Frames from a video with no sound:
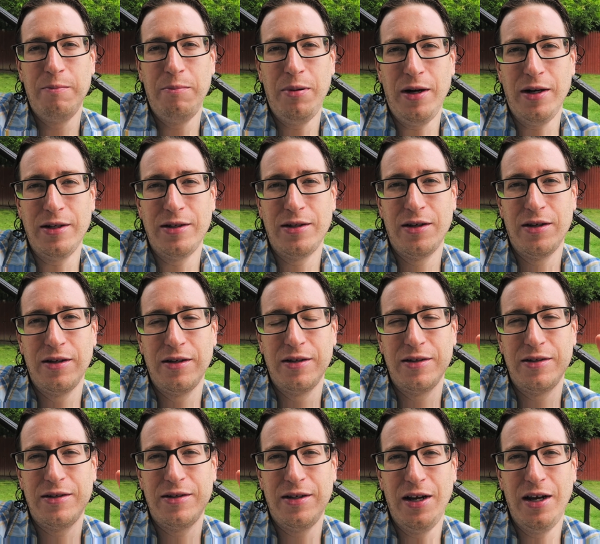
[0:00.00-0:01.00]
But
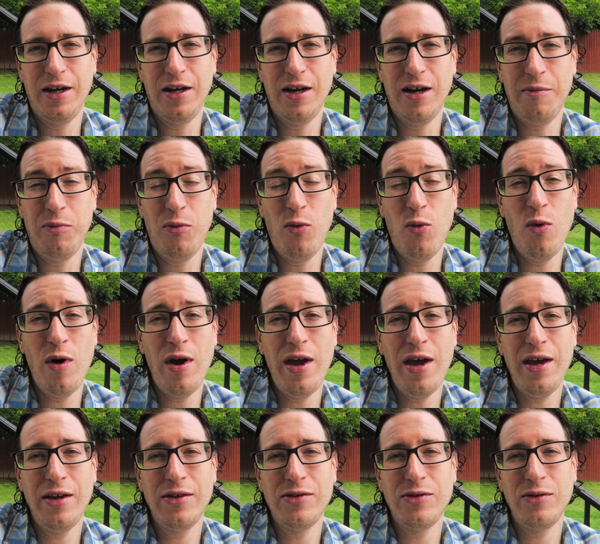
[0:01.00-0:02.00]
staying up
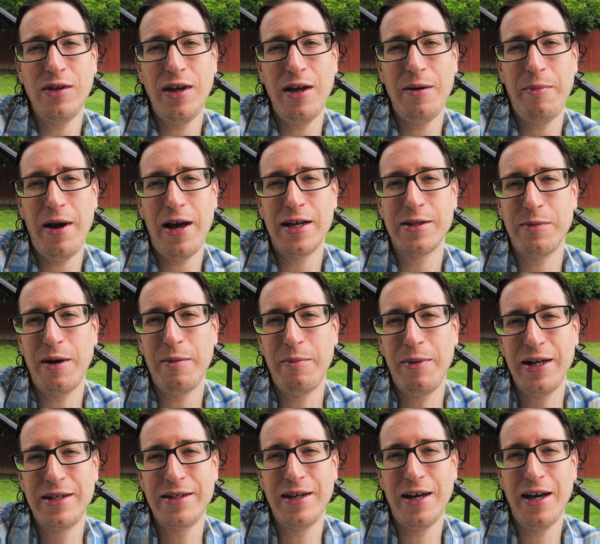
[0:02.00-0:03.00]
way too late past my
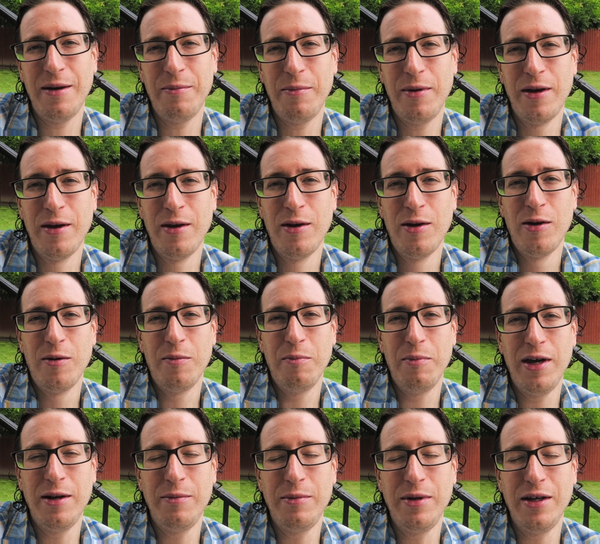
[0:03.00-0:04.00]
bedtime
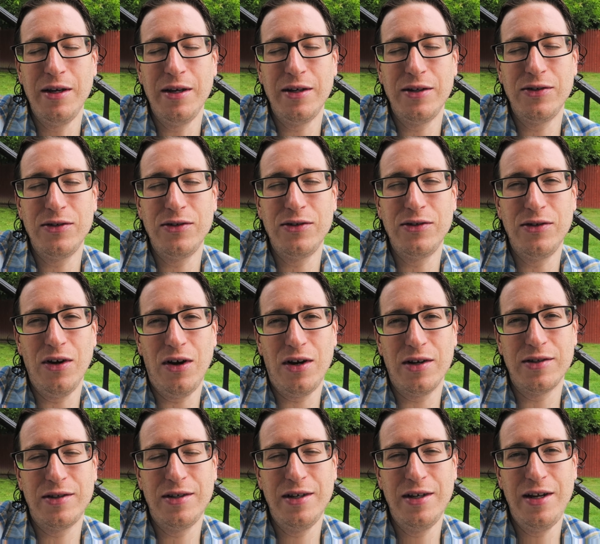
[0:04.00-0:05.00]
made me
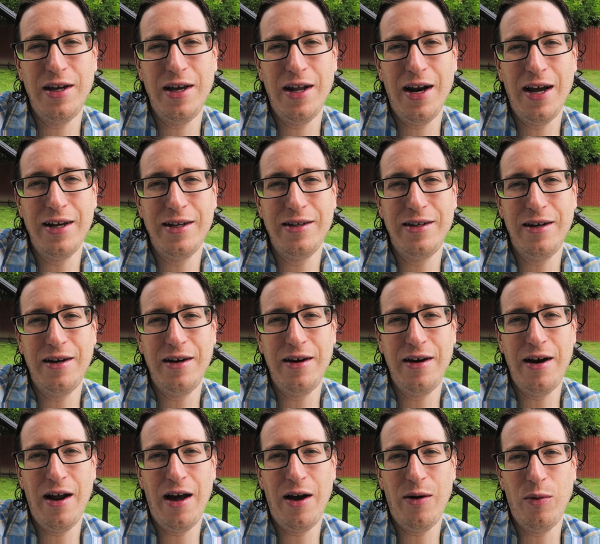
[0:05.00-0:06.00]
exhausted and I did
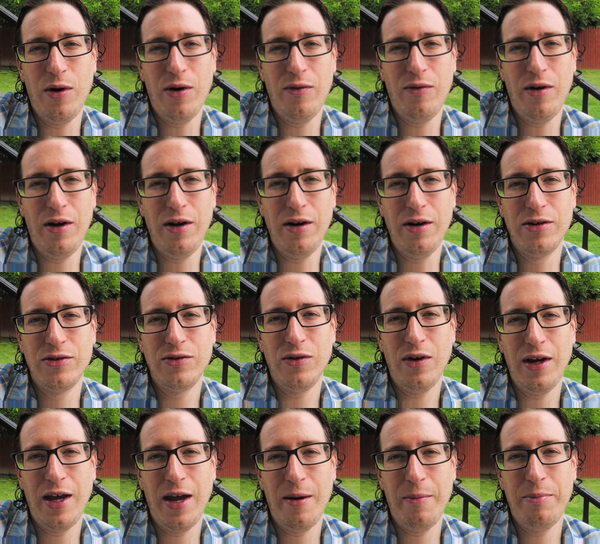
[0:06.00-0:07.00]
not want to run. So
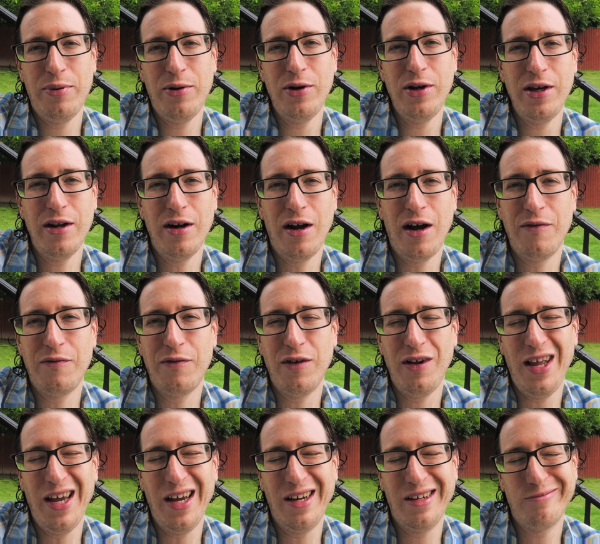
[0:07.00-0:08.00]
I kept putting it off
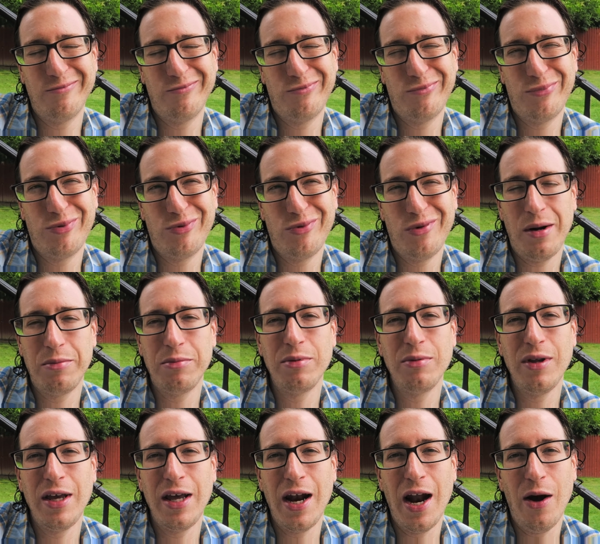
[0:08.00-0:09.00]
for like
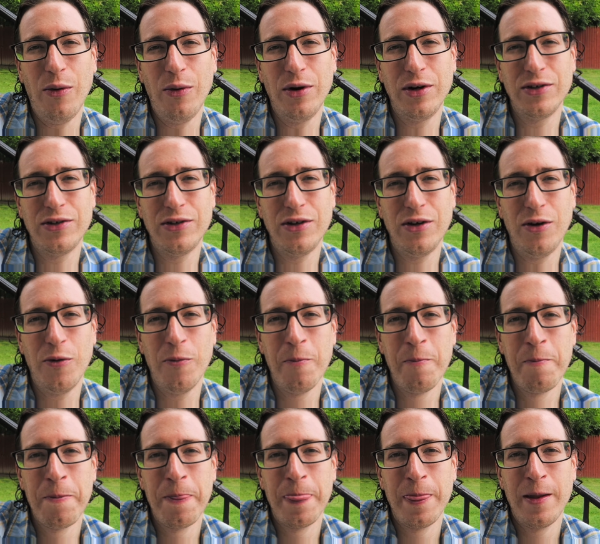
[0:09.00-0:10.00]
probably an hour or so.
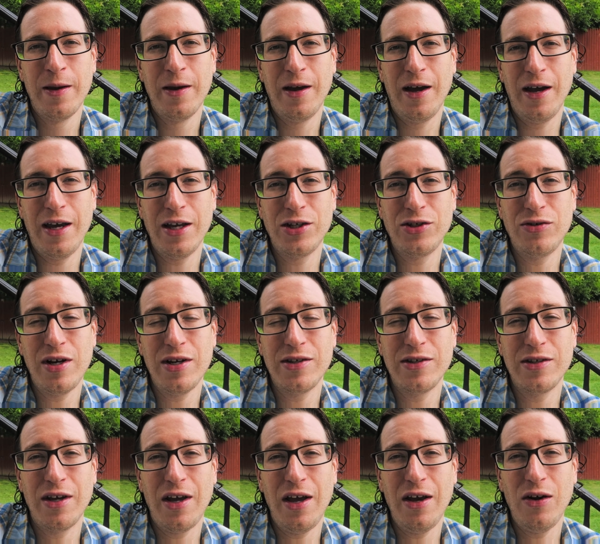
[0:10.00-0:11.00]
I get
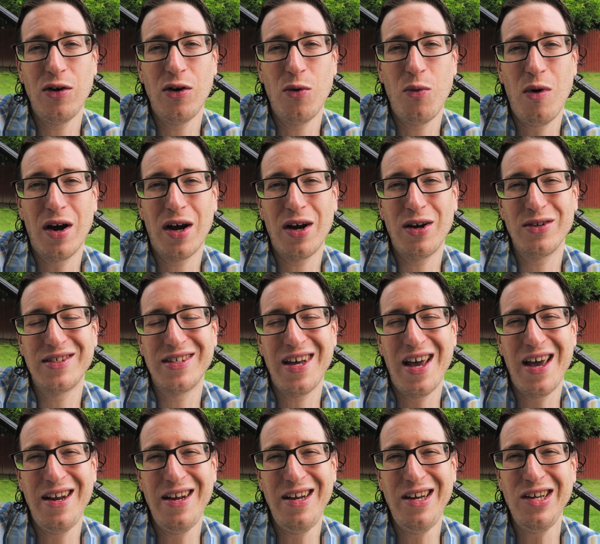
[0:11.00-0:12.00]
dressed, I go to walk
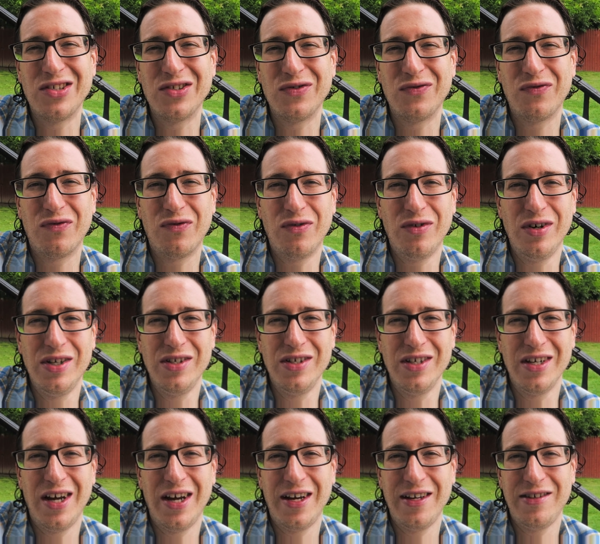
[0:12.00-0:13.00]
outside, it's
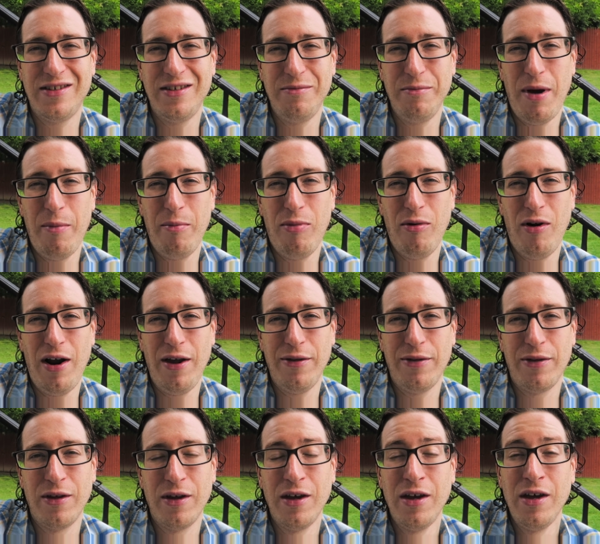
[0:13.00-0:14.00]
freezing, I can see my
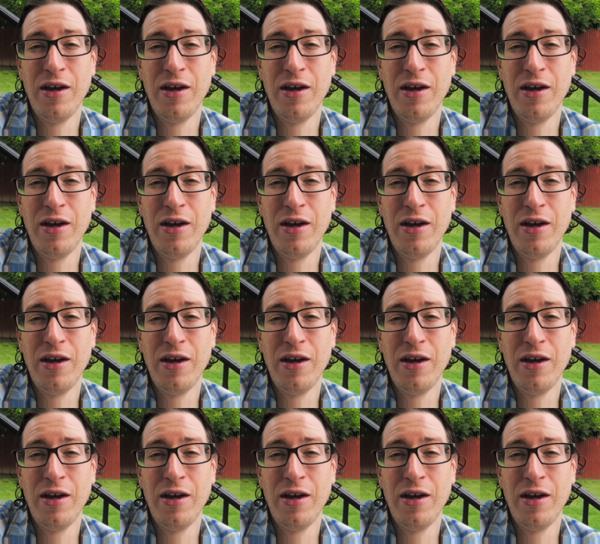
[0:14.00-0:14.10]
breath.